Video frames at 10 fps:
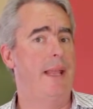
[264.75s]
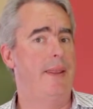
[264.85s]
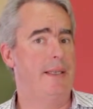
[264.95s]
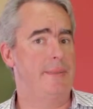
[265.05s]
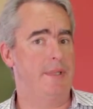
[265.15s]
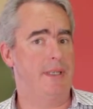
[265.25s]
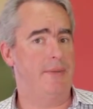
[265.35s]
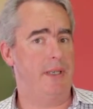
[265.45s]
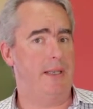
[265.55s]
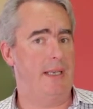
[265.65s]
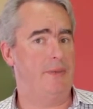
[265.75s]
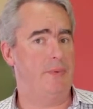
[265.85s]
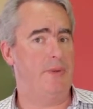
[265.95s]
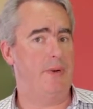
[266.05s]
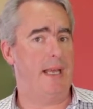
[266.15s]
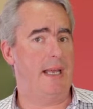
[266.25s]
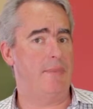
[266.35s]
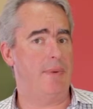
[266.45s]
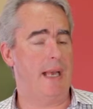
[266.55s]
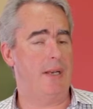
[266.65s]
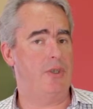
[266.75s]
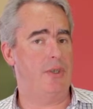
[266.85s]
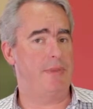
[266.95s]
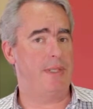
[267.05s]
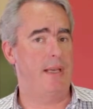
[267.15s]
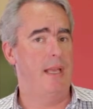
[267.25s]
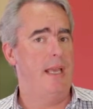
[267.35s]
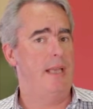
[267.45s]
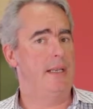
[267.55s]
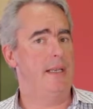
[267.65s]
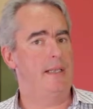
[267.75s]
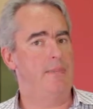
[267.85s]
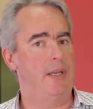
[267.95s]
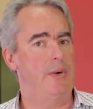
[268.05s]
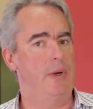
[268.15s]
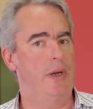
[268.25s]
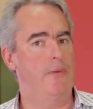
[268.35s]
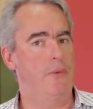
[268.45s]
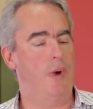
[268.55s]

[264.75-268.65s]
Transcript: There's specific things with regard to partnerships that you need to be aware of,